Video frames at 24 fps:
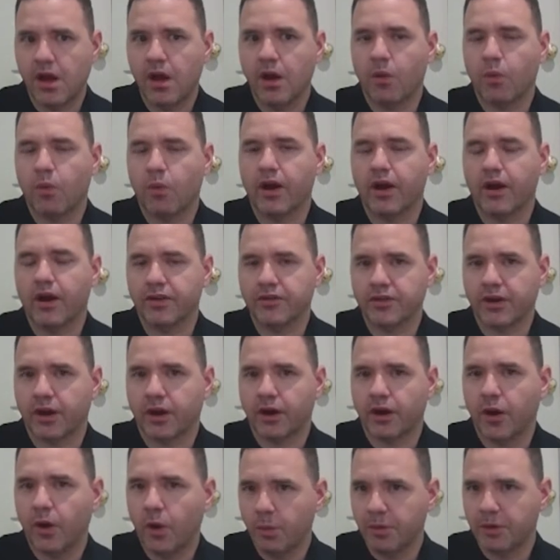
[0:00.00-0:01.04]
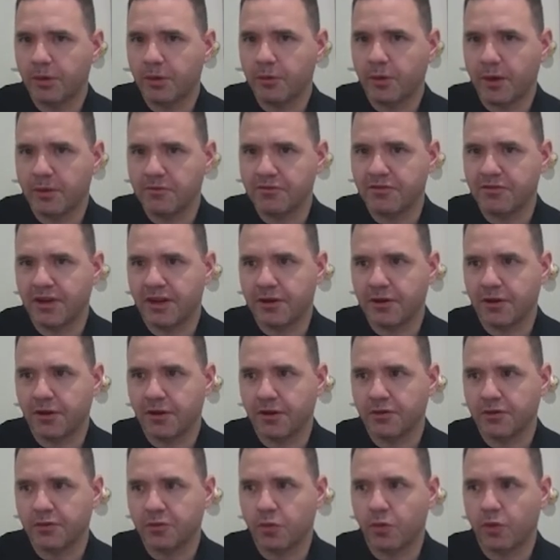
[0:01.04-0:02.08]
whereas our open web
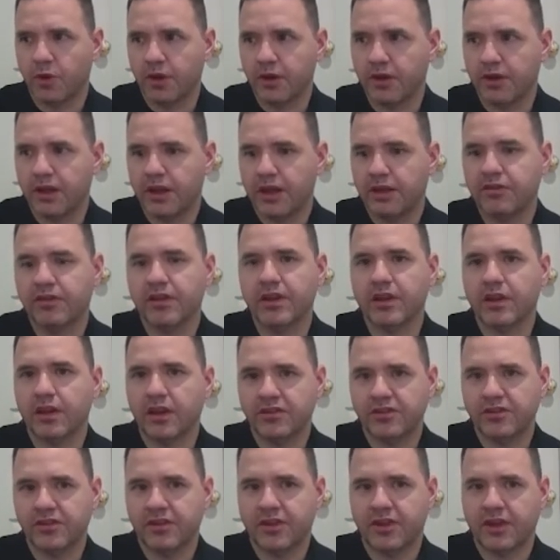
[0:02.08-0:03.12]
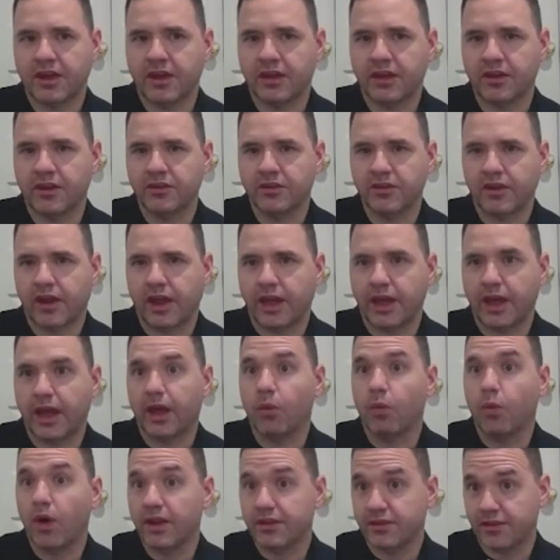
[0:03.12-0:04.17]
vendors would even list things like a
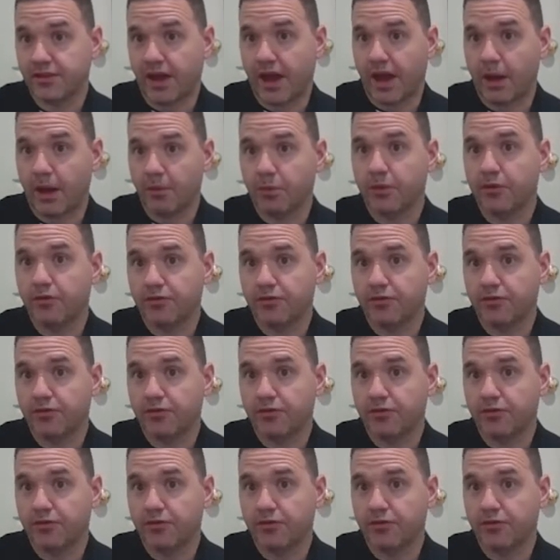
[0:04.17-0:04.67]
WhatsApp